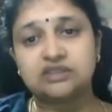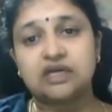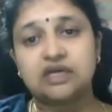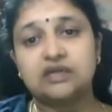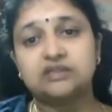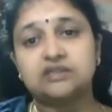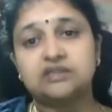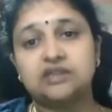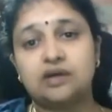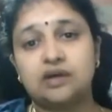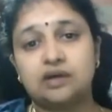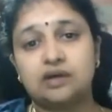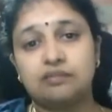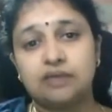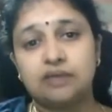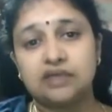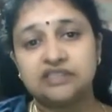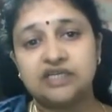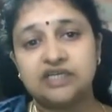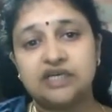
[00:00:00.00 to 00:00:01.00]
There is
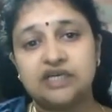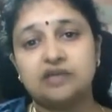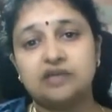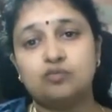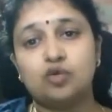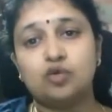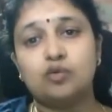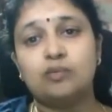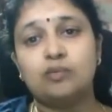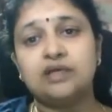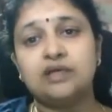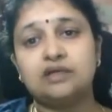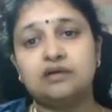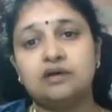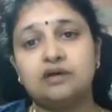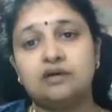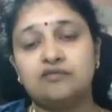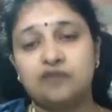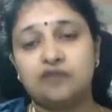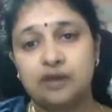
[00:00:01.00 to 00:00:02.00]
a ciliary movement
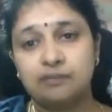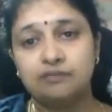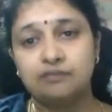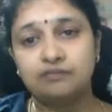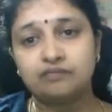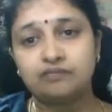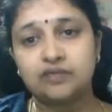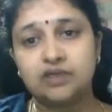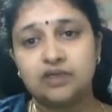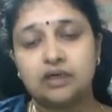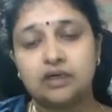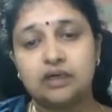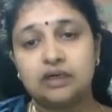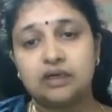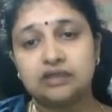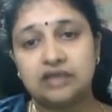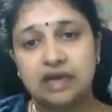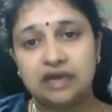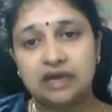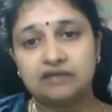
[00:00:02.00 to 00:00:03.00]
from
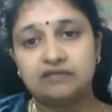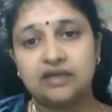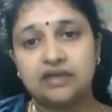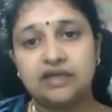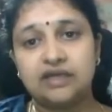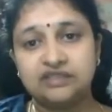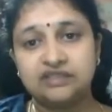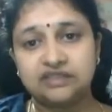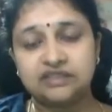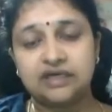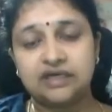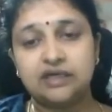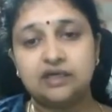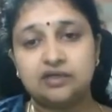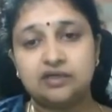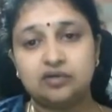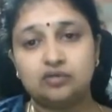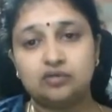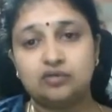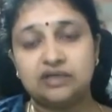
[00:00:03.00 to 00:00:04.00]
the airway
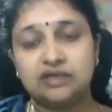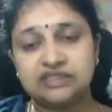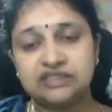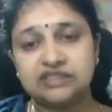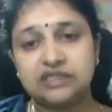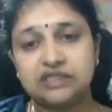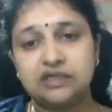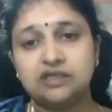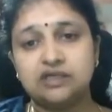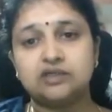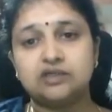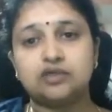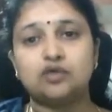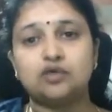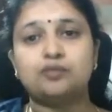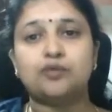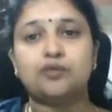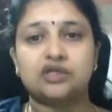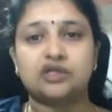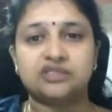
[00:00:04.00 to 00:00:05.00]
inside to distal
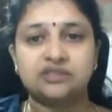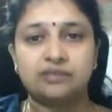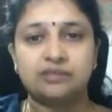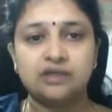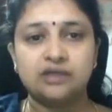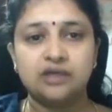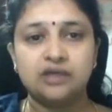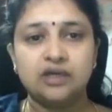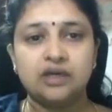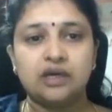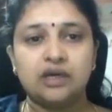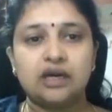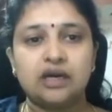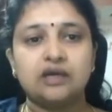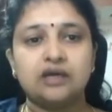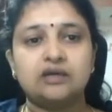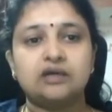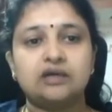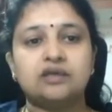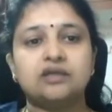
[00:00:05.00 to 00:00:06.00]
to proximal,
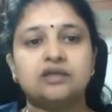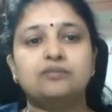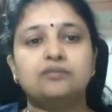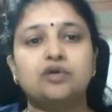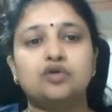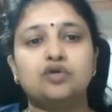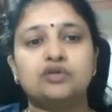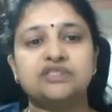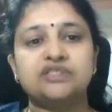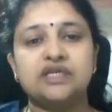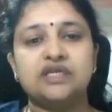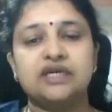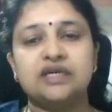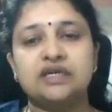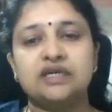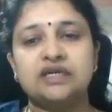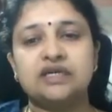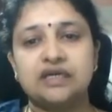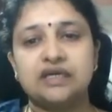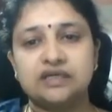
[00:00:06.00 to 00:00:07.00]
and the
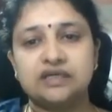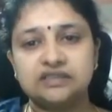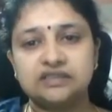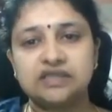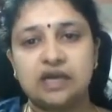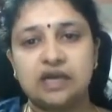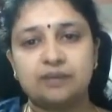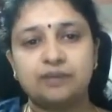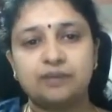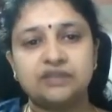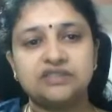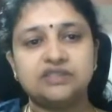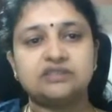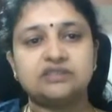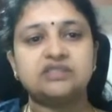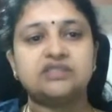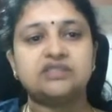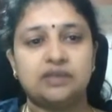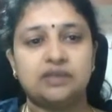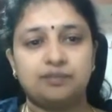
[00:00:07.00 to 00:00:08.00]
mucociliary clearance happens in
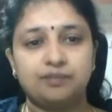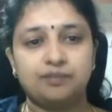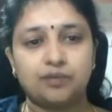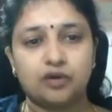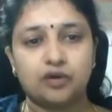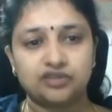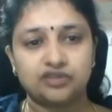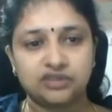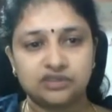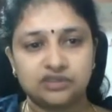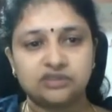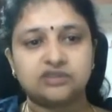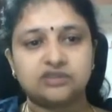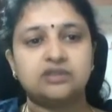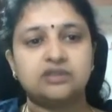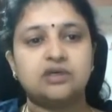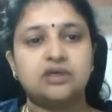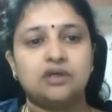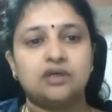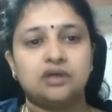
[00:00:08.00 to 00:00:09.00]
the same process.